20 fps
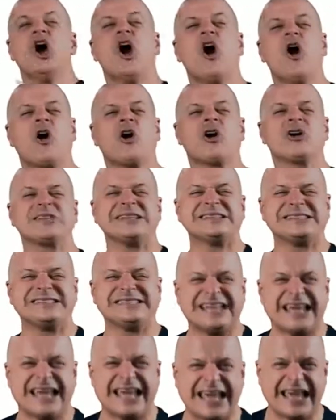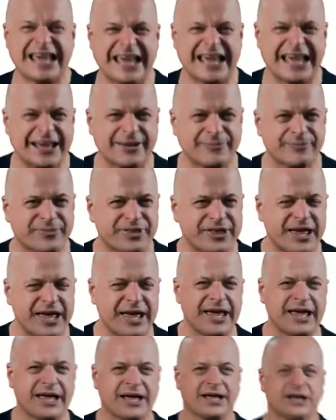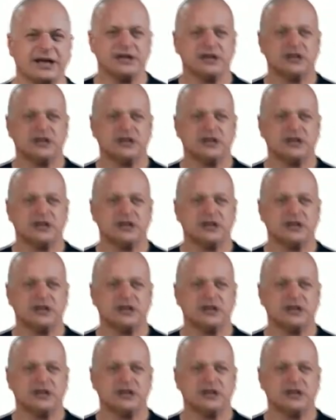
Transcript: are the same thing.